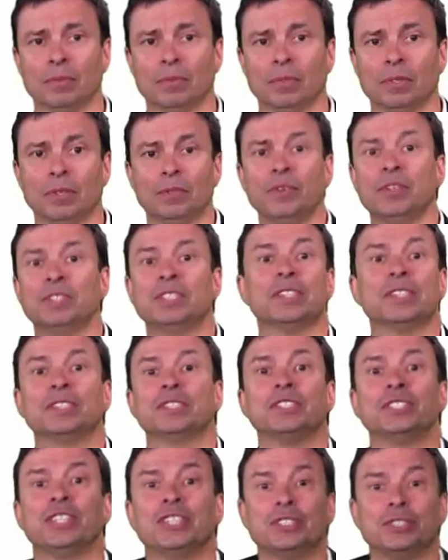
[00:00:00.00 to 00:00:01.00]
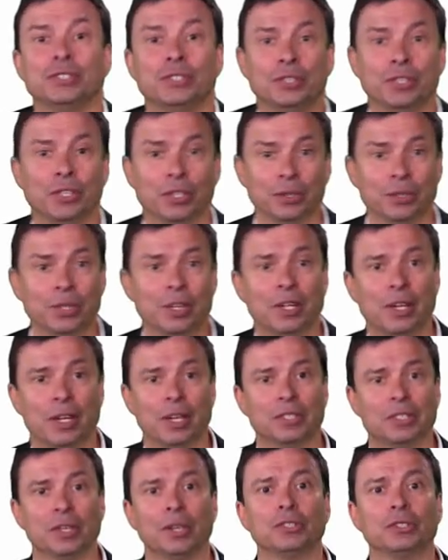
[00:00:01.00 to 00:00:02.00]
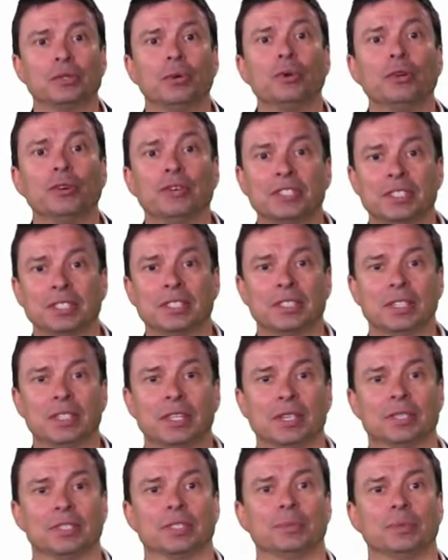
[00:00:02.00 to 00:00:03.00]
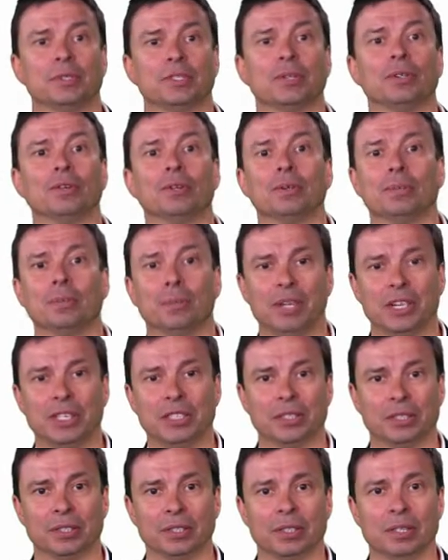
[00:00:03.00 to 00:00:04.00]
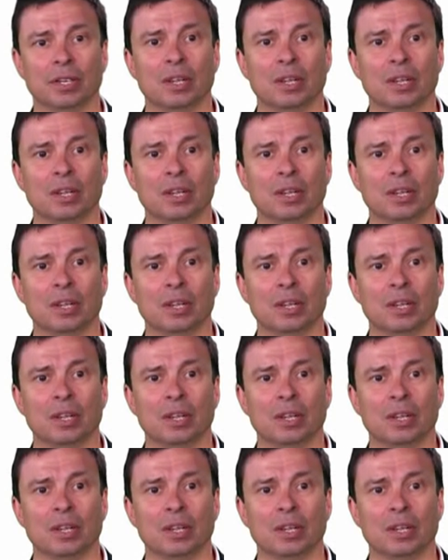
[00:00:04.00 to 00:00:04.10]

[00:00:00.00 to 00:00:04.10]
The first thing I suggest you do is ask all your existing customers on completion